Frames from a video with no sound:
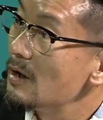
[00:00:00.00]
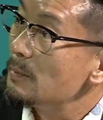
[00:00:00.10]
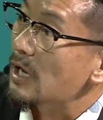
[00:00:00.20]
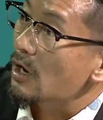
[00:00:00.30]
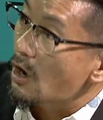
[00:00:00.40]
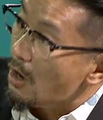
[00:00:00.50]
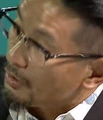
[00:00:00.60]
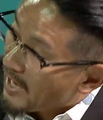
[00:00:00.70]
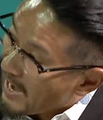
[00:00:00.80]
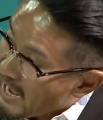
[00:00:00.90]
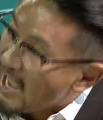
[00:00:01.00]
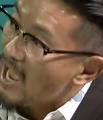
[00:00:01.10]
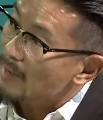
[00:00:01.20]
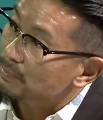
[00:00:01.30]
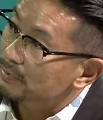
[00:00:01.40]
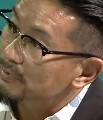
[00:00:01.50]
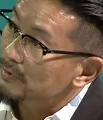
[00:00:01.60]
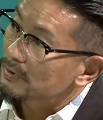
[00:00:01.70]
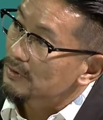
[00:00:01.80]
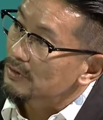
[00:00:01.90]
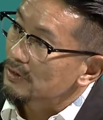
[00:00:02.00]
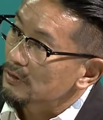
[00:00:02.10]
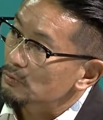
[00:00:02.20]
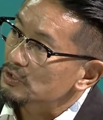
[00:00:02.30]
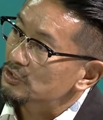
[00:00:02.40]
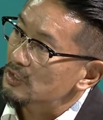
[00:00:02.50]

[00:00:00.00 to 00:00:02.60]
But on an app, we